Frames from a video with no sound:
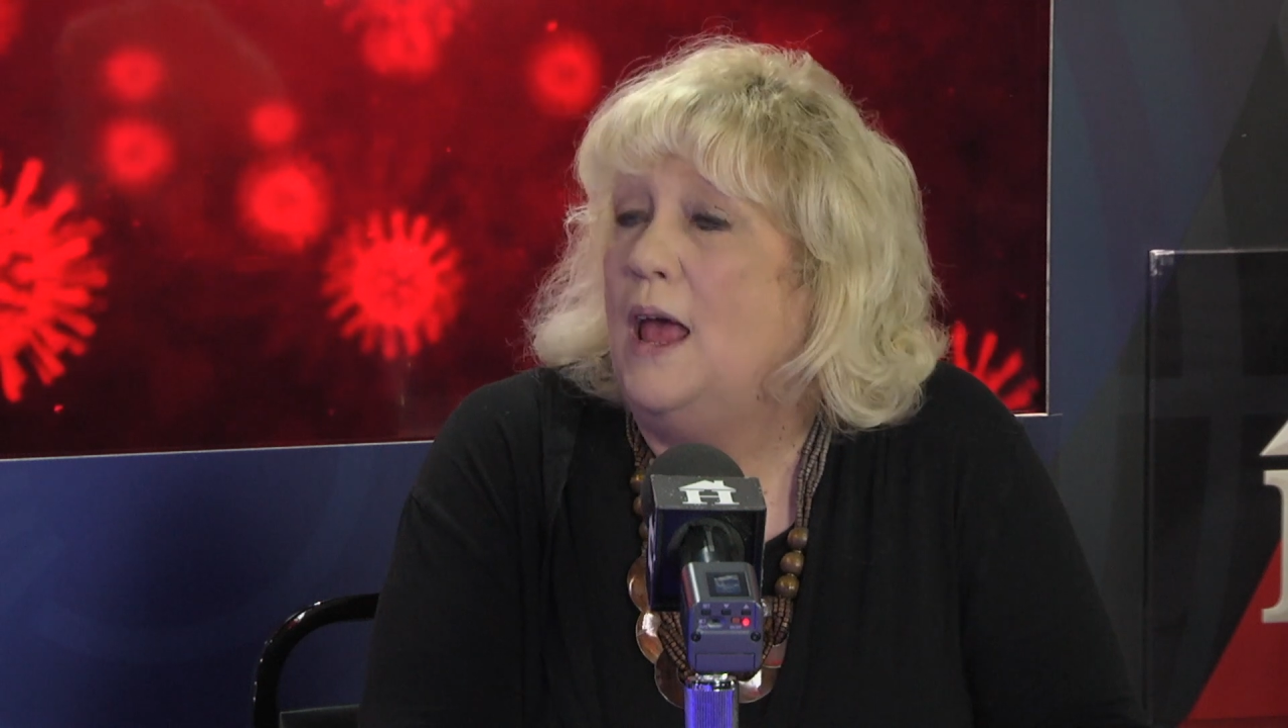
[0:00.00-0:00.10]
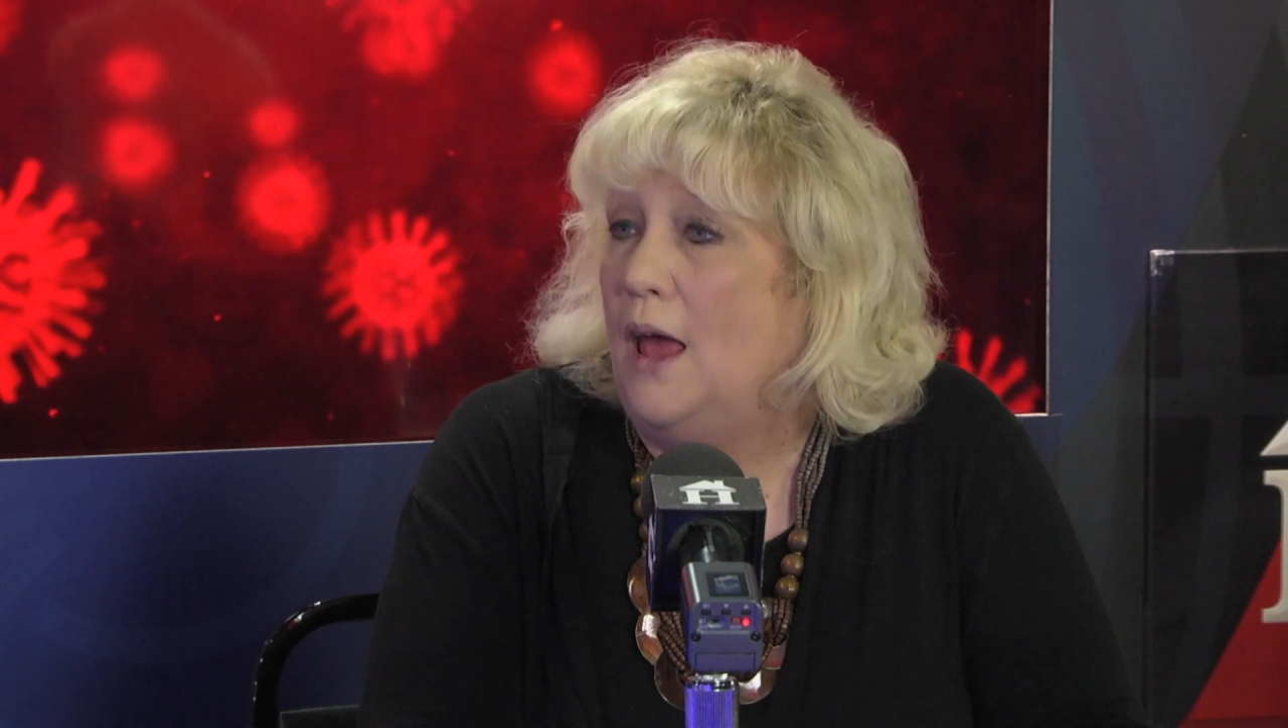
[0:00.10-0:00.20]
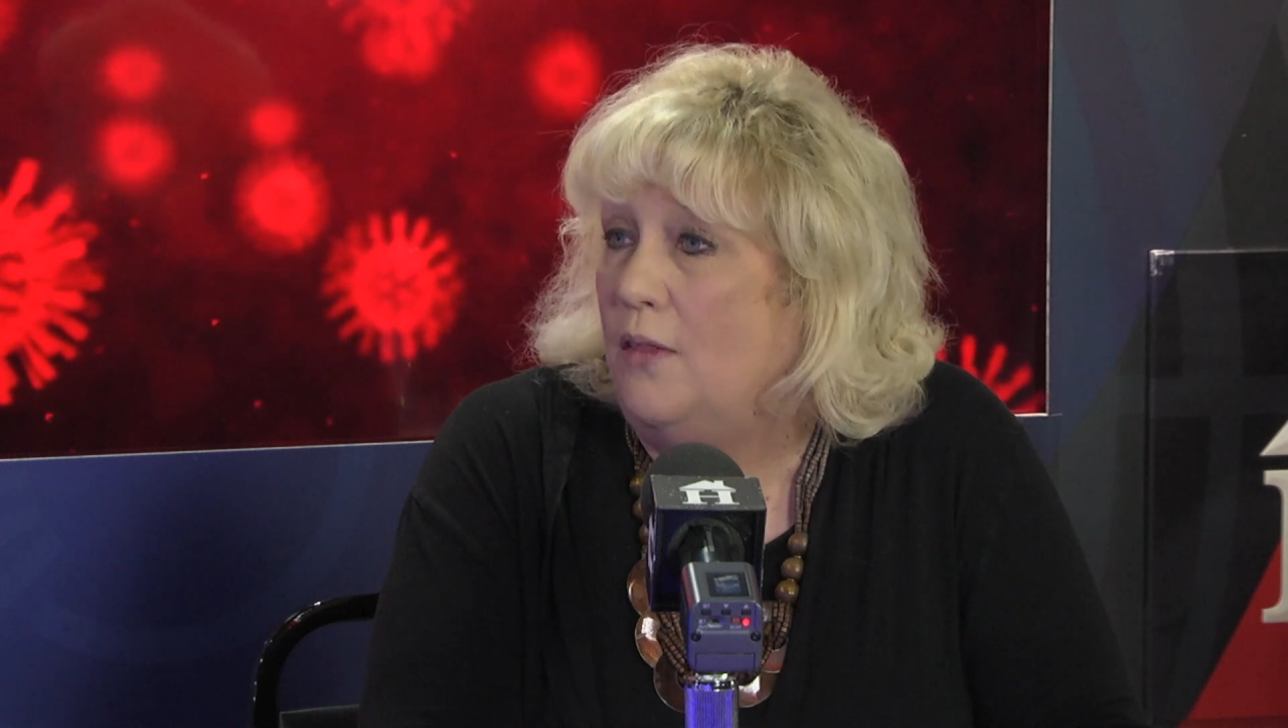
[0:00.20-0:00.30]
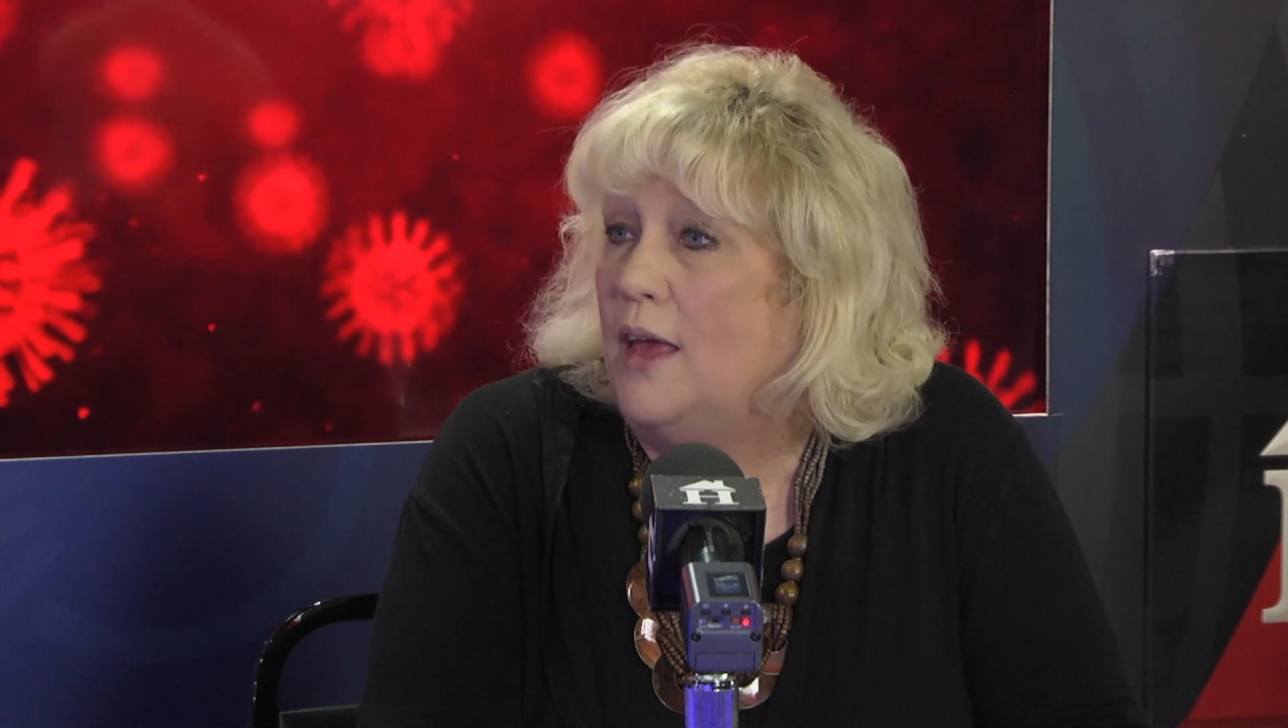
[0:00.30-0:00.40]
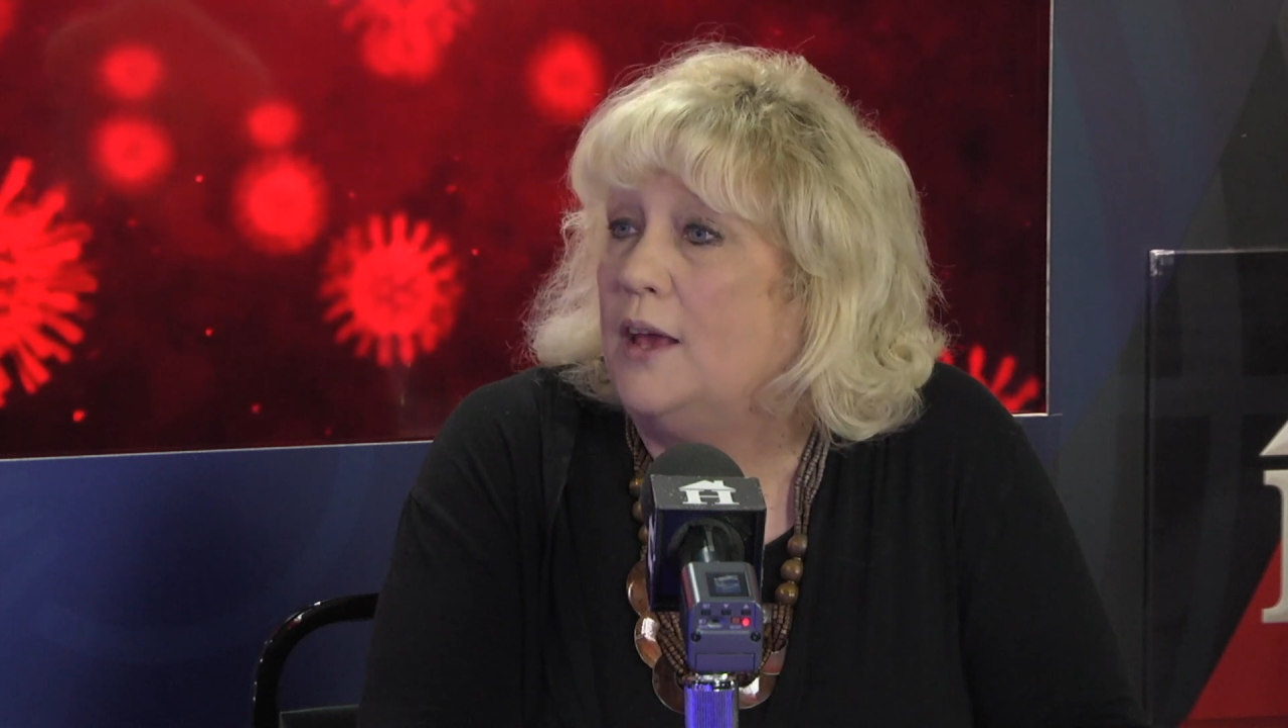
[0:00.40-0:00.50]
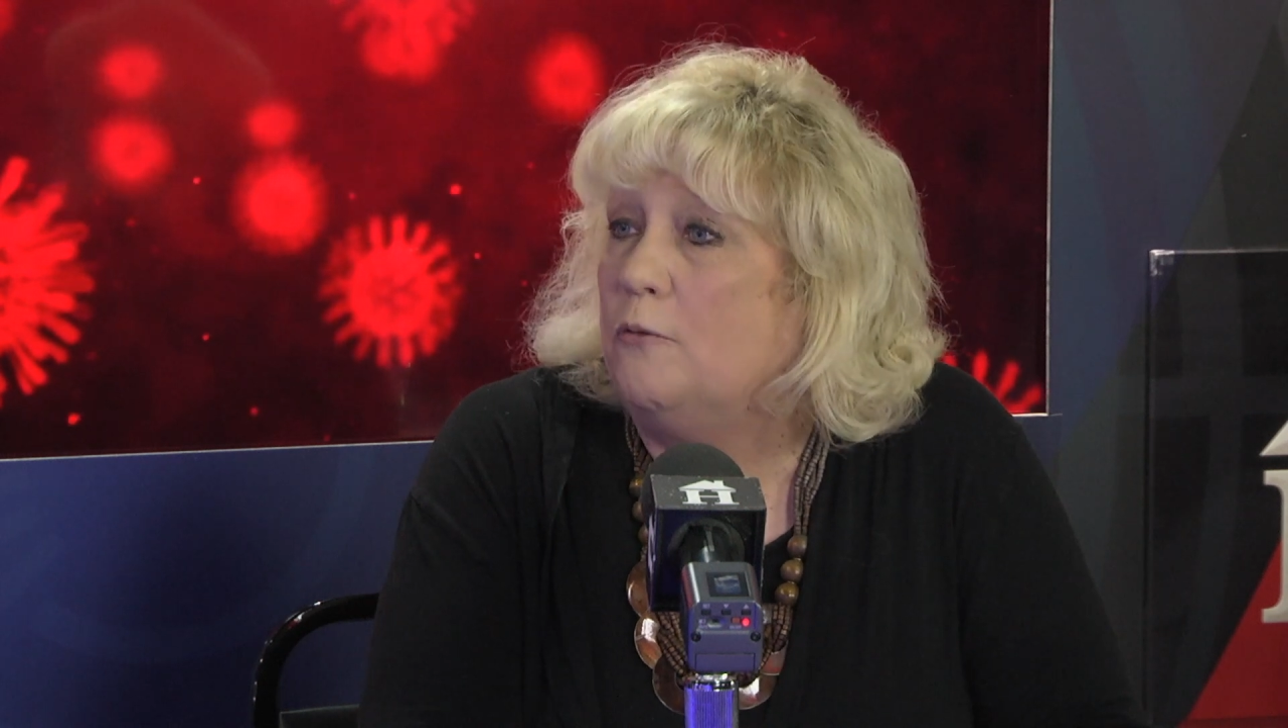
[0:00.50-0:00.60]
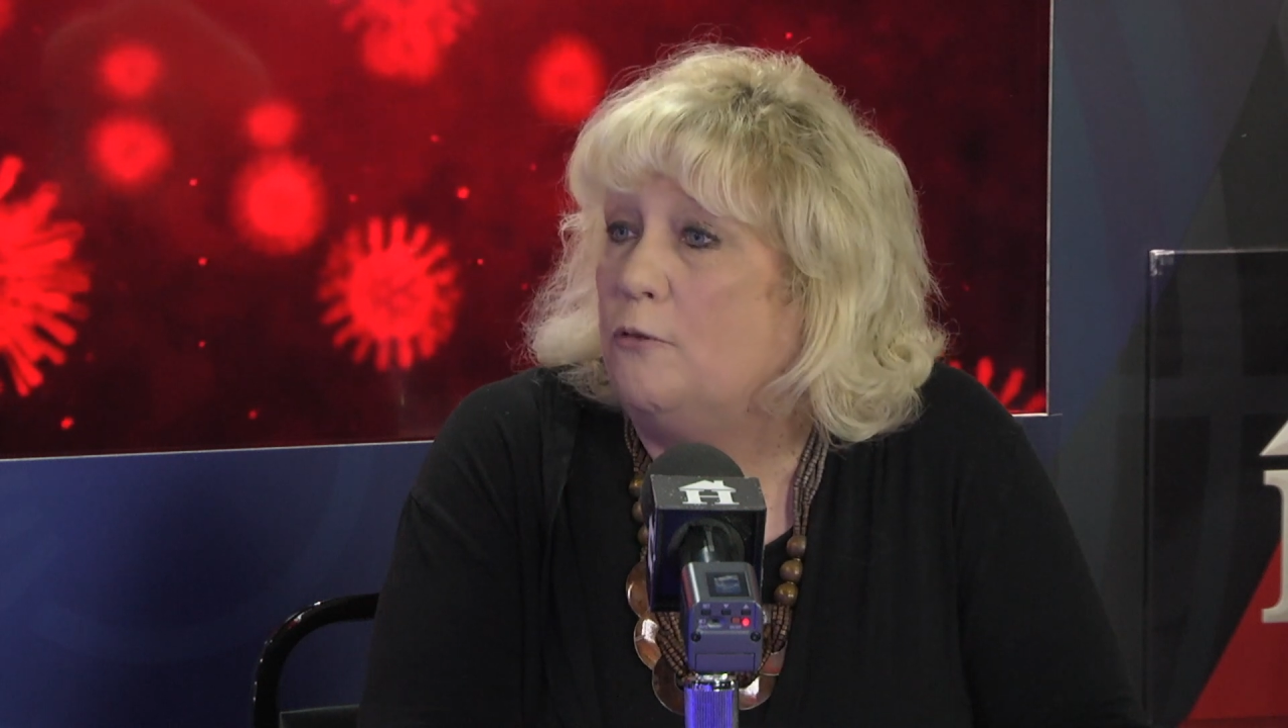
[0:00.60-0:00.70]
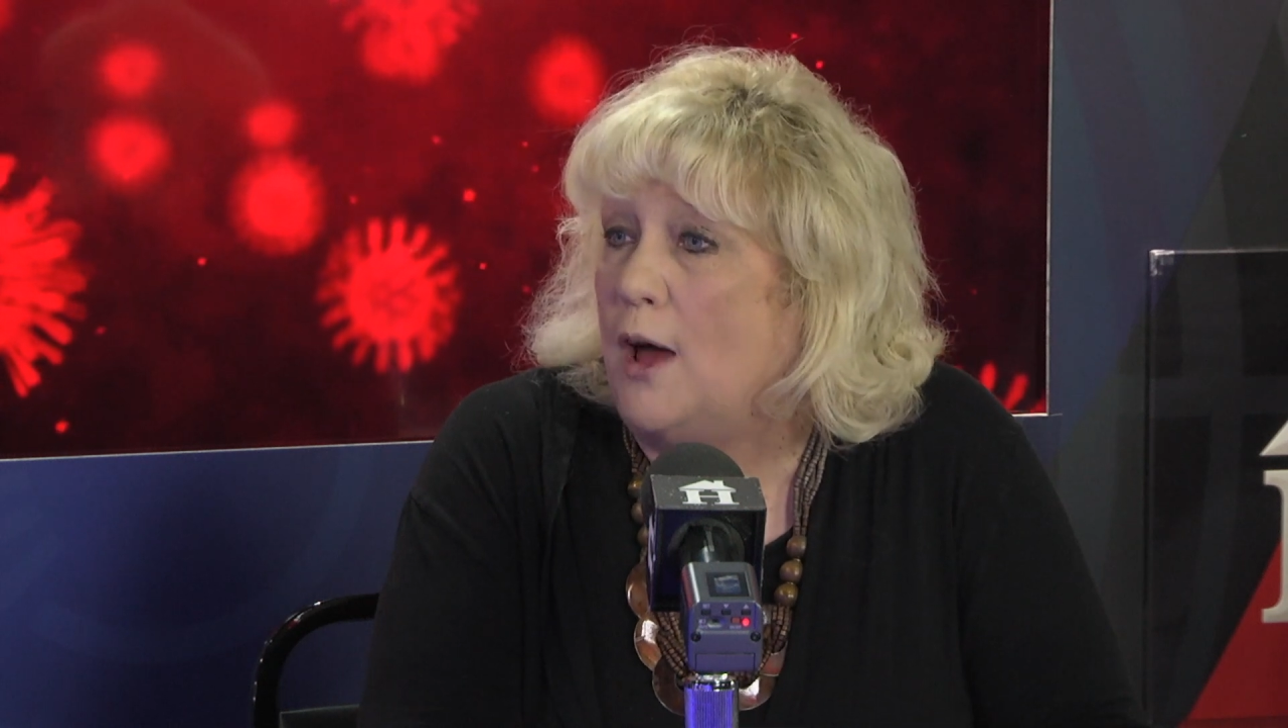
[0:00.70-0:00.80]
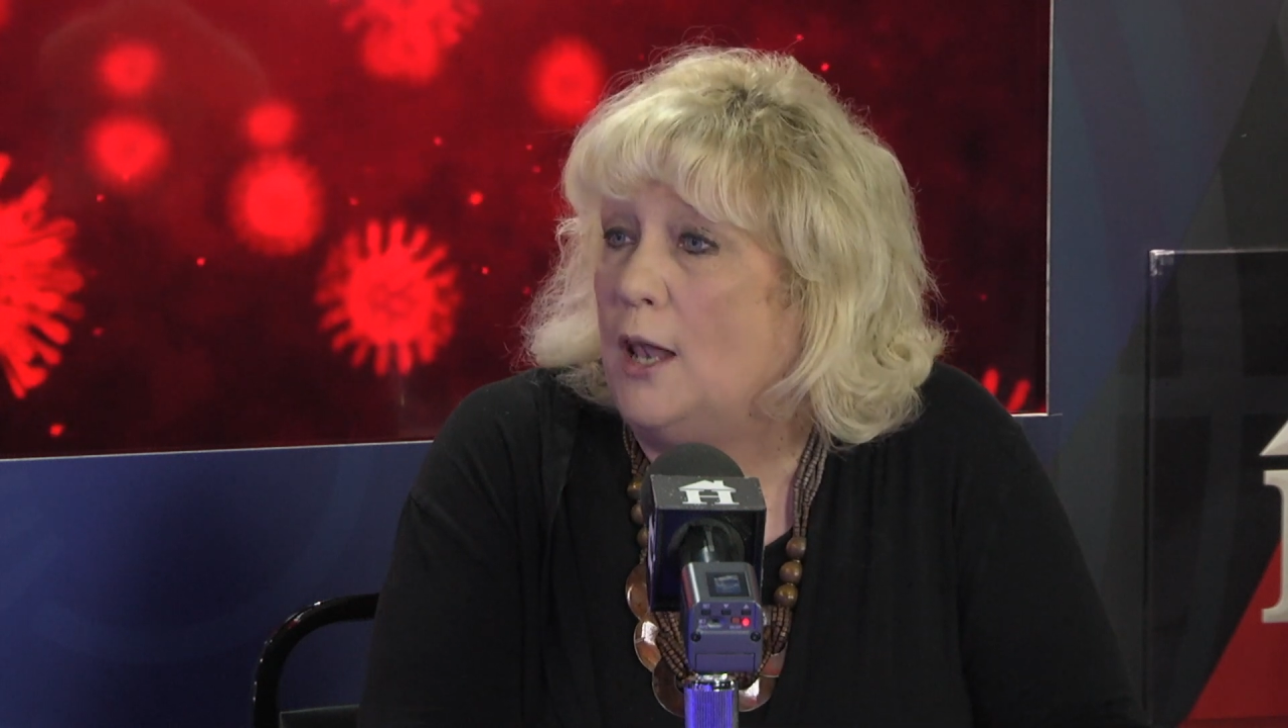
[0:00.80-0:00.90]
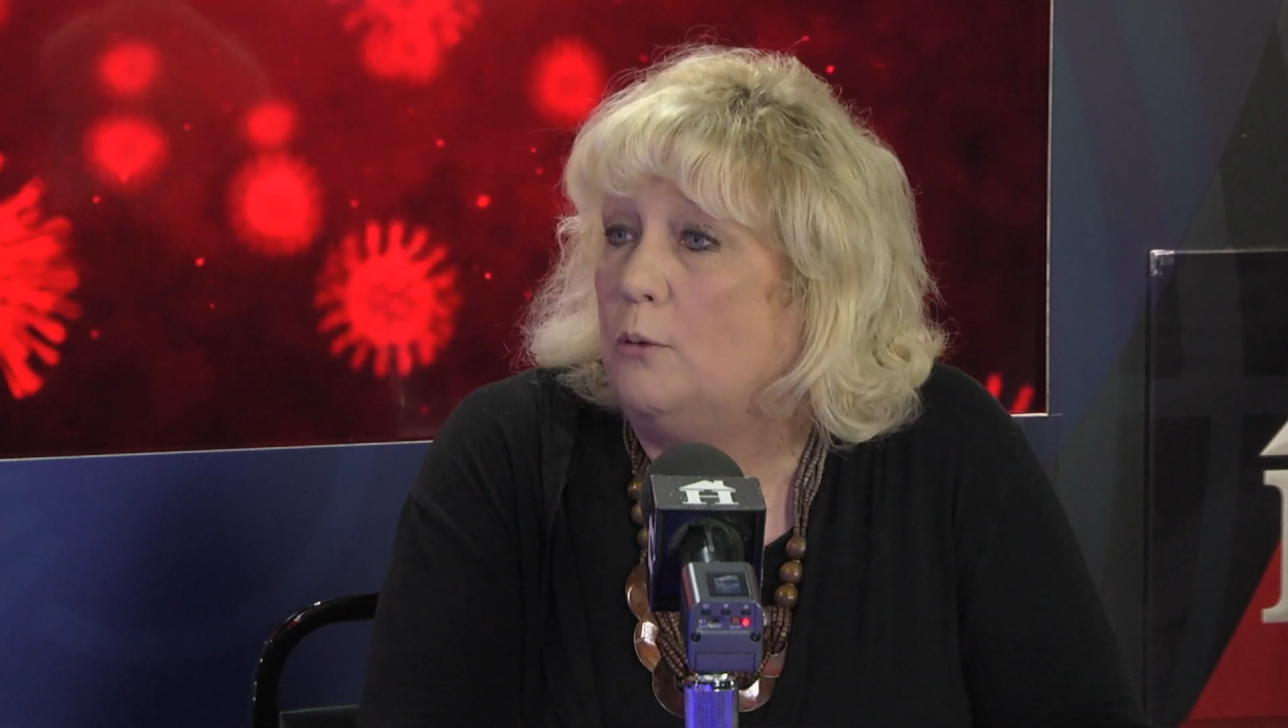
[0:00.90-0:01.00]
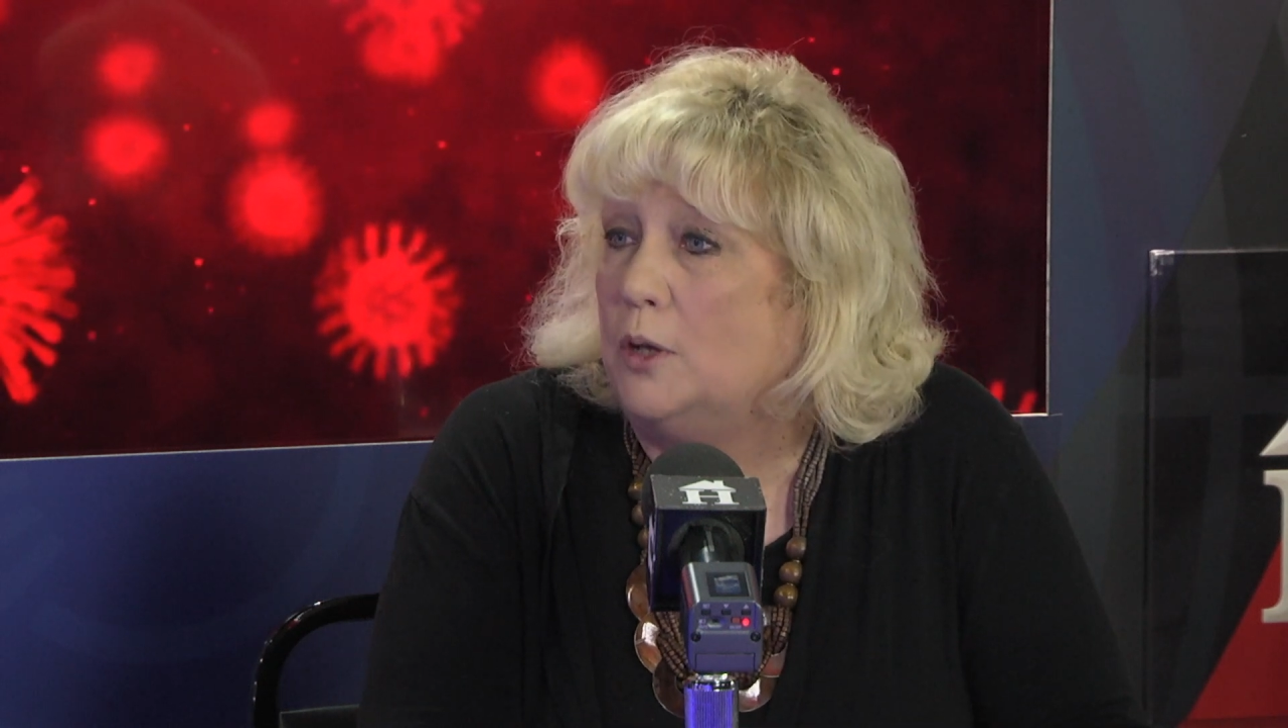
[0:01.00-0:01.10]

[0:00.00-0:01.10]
and they can follow